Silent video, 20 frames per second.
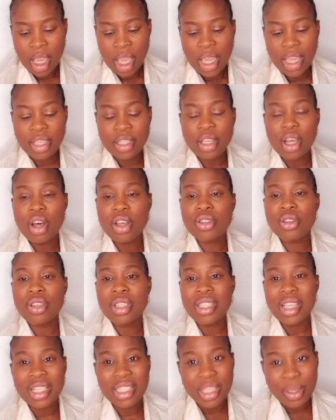it's also
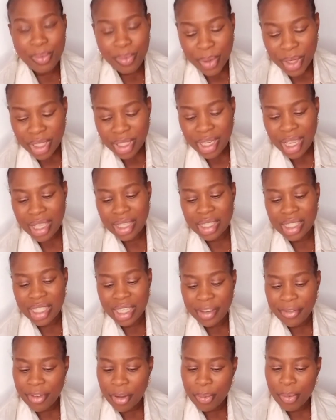13%
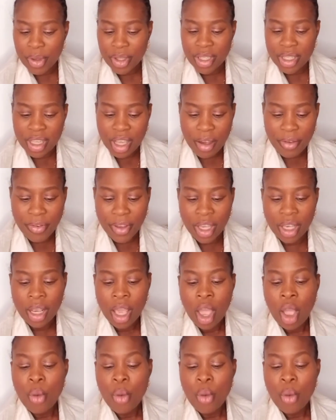DV per serving.